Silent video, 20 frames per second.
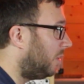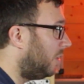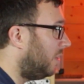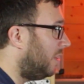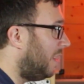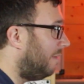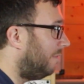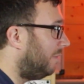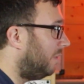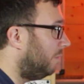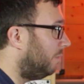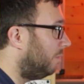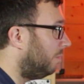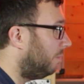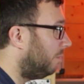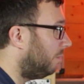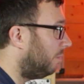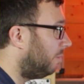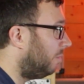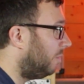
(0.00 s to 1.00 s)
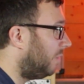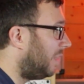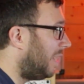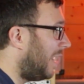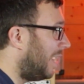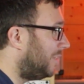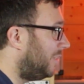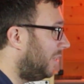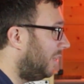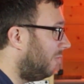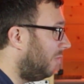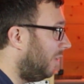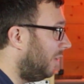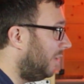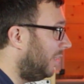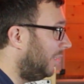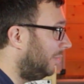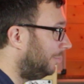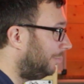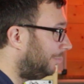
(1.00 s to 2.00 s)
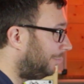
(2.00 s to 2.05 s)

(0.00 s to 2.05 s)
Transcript: couldn't have them clashing or anything.